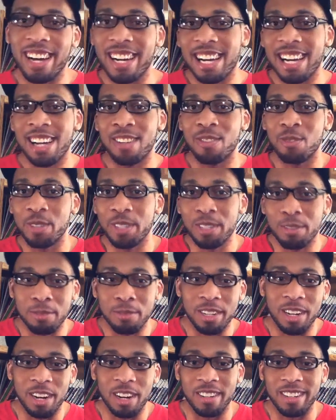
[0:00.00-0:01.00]
I gotten rid of
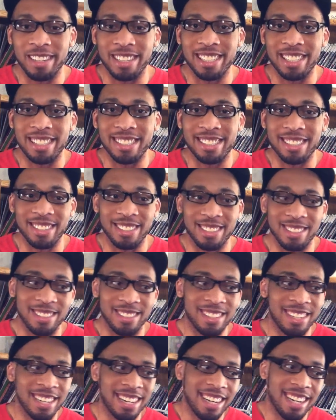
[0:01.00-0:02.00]
it already.
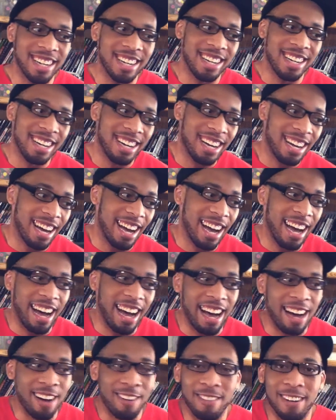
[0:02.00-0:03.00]
So
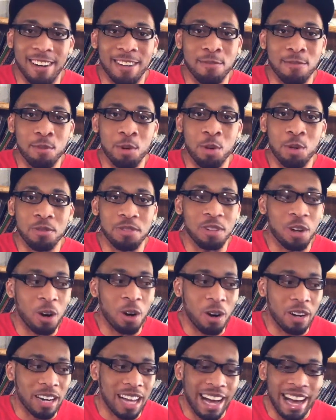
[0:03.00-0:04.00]
I've moved
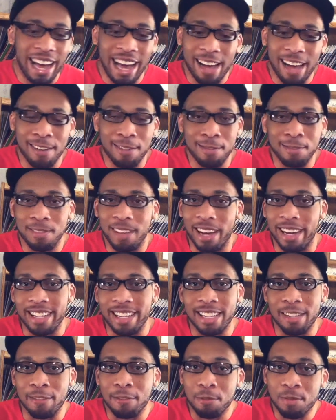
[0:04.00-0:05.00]
on. I have
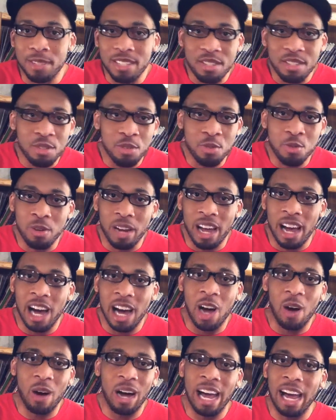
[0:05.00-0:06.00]
like Infamous 2
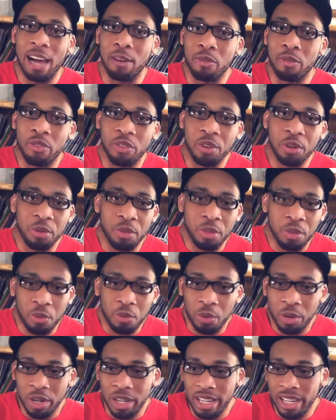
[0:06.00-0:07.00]
now. I have Fear
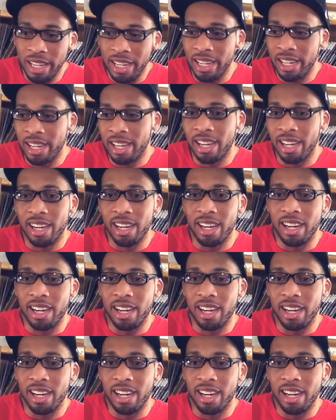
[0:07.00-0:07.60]
3.